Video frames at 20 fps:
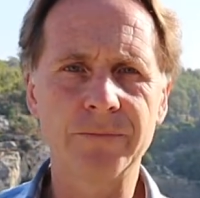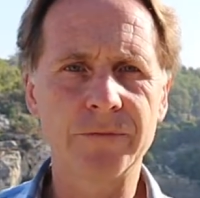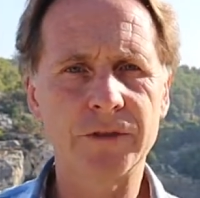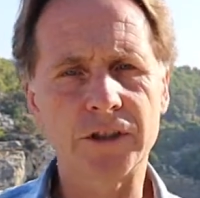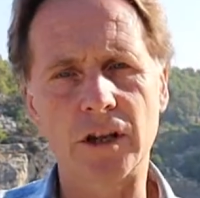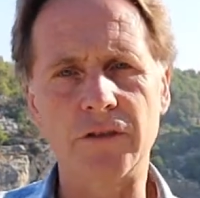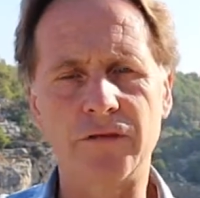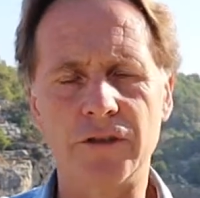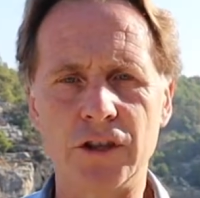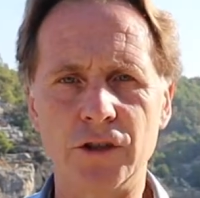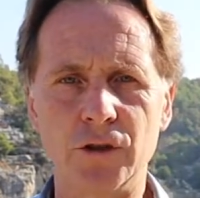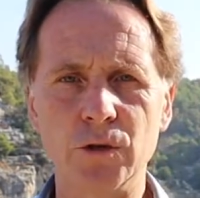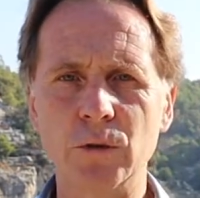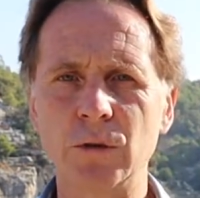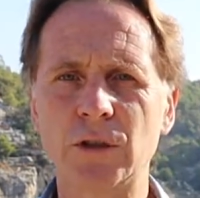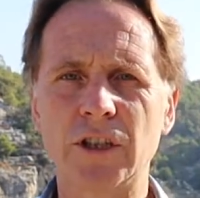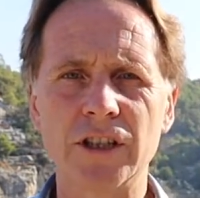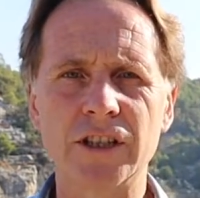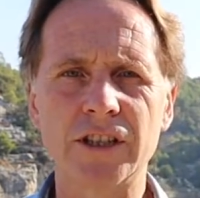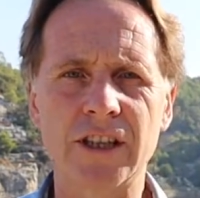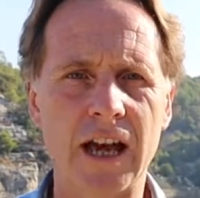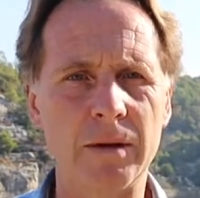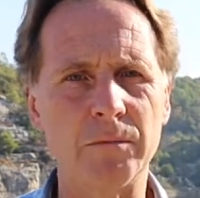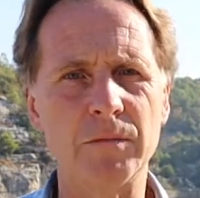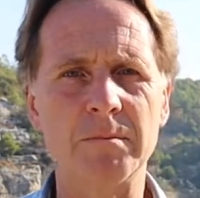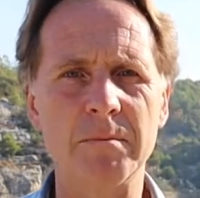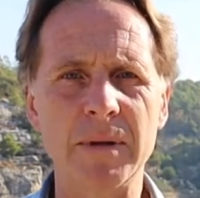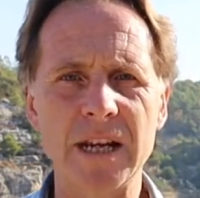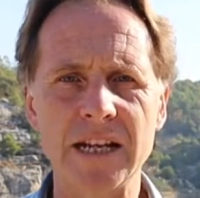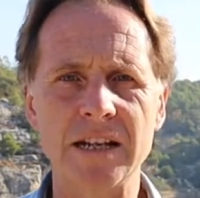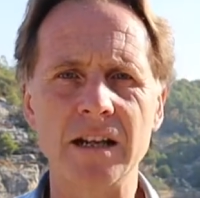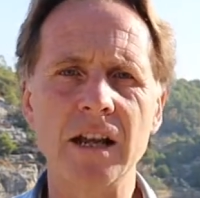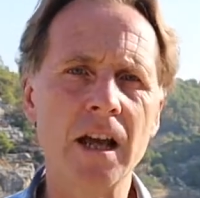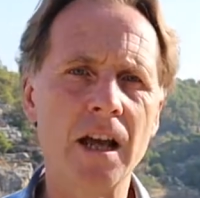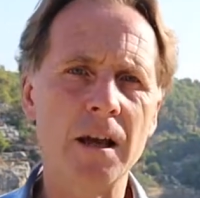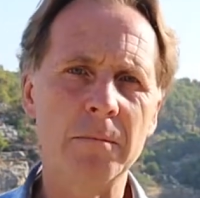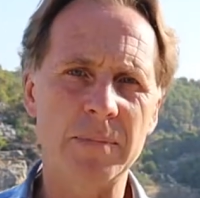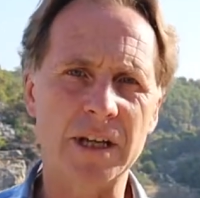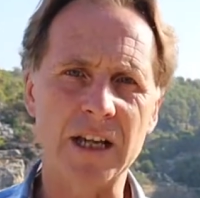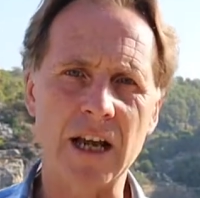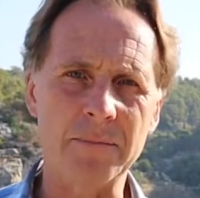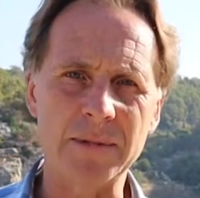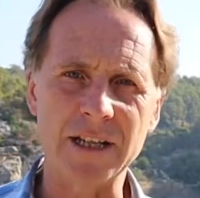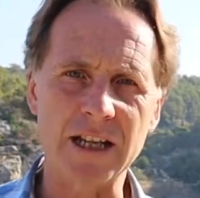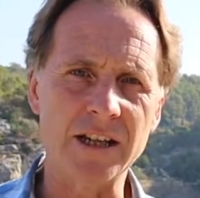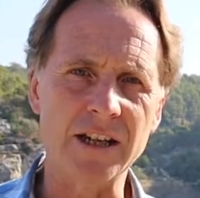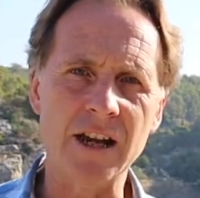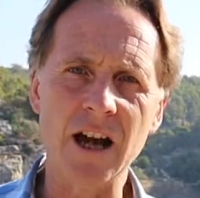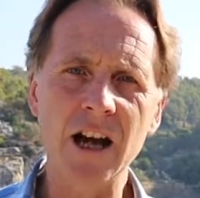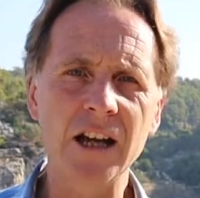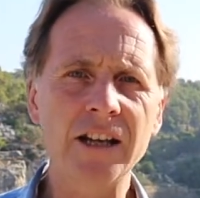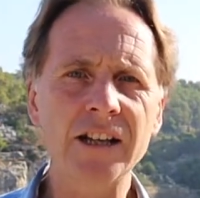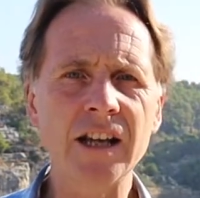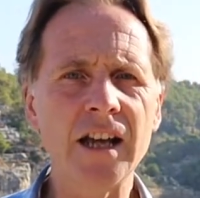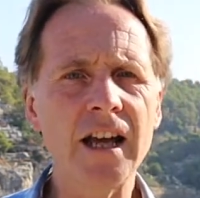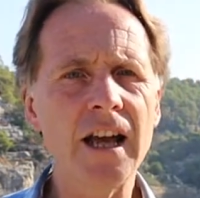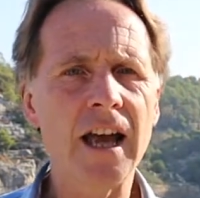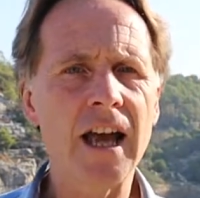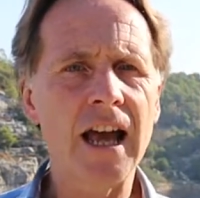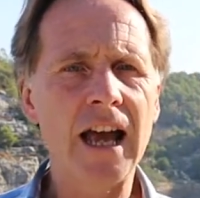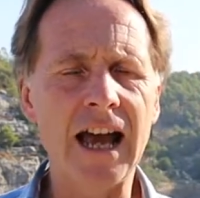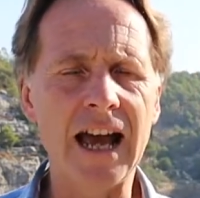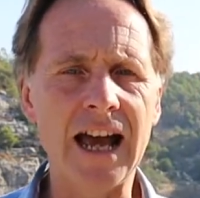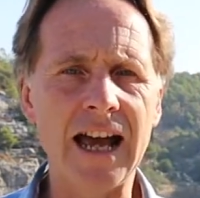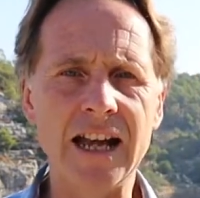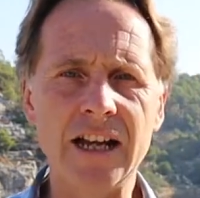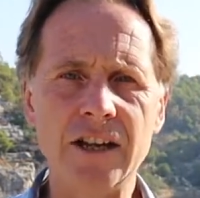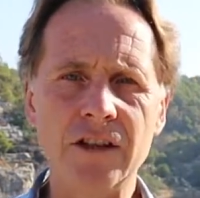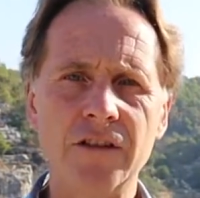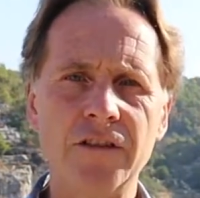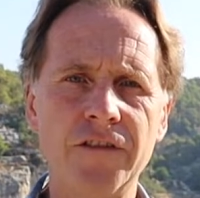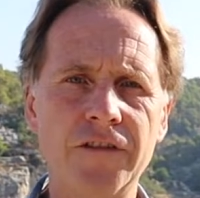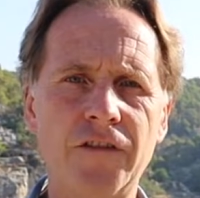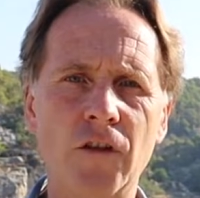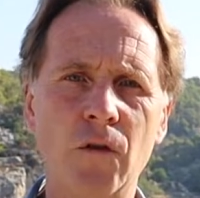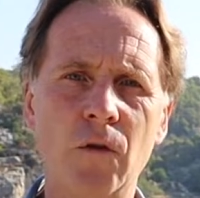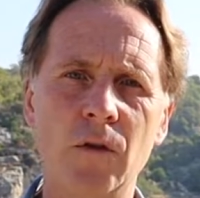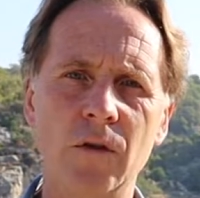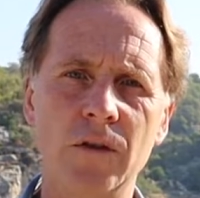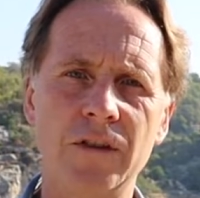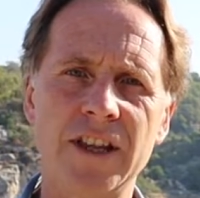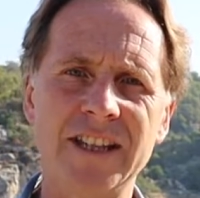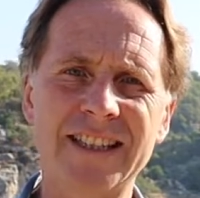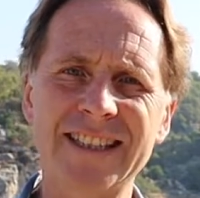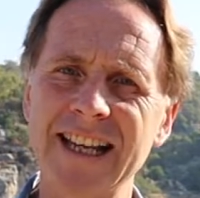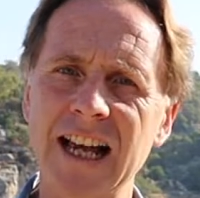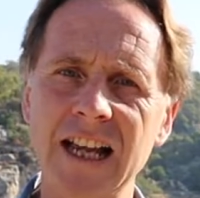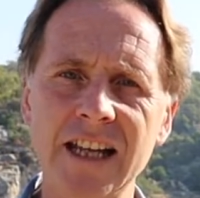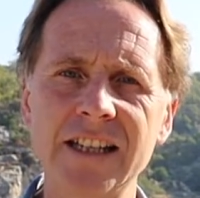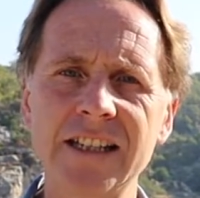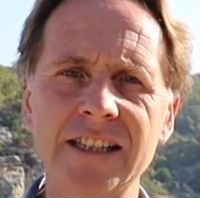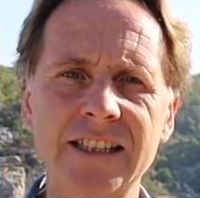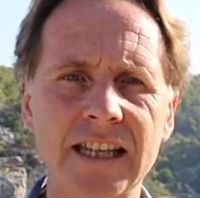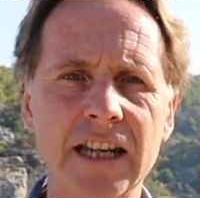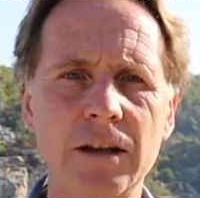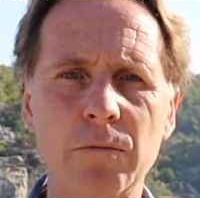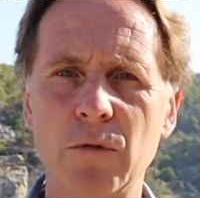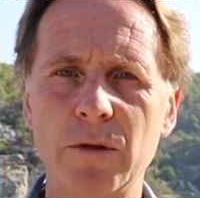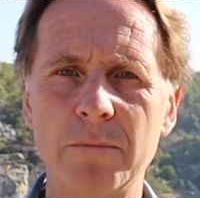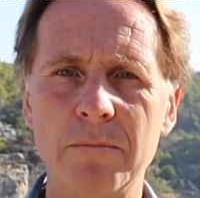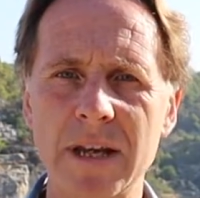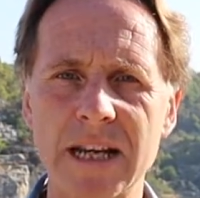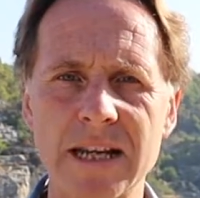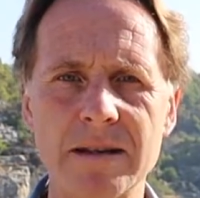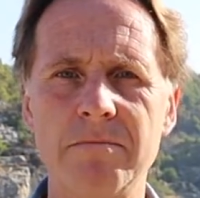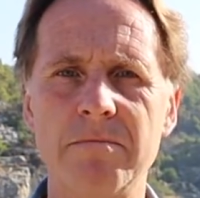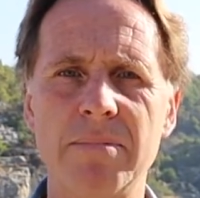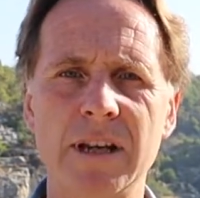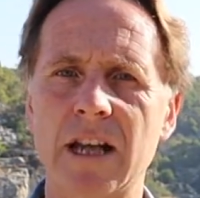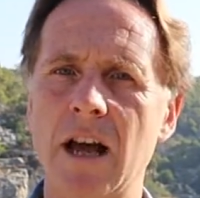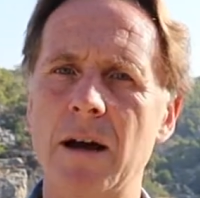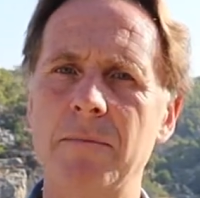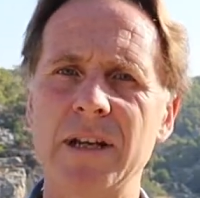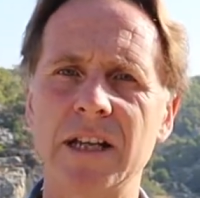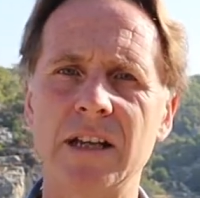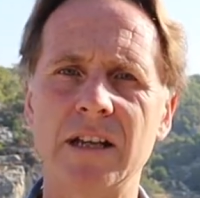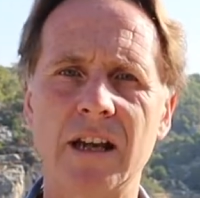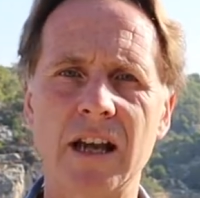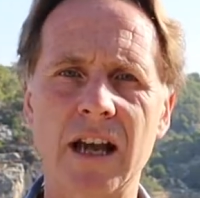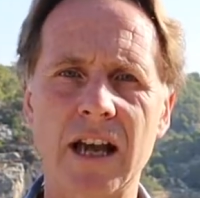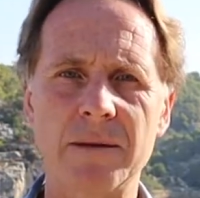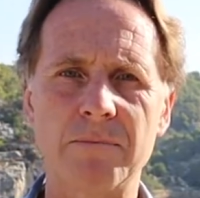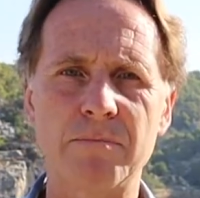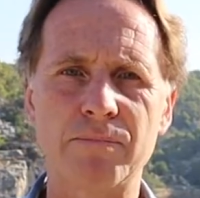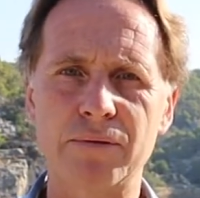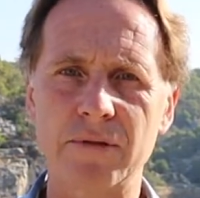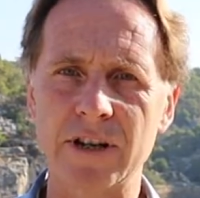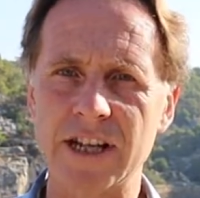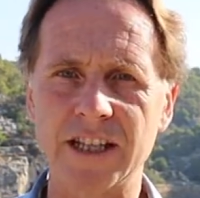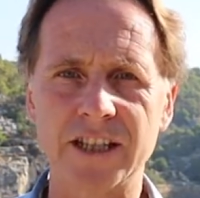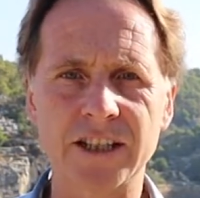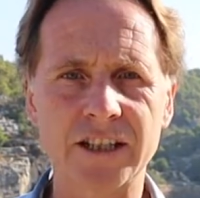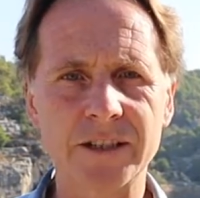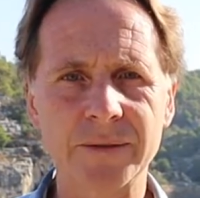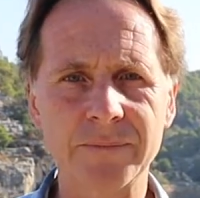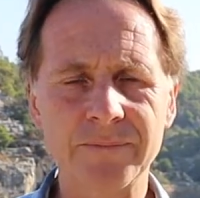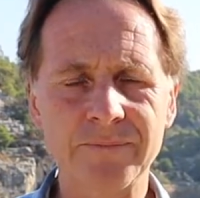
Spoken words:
So for the daughters that would mean becoming a nun, and for the sons it would mean becoming a priest.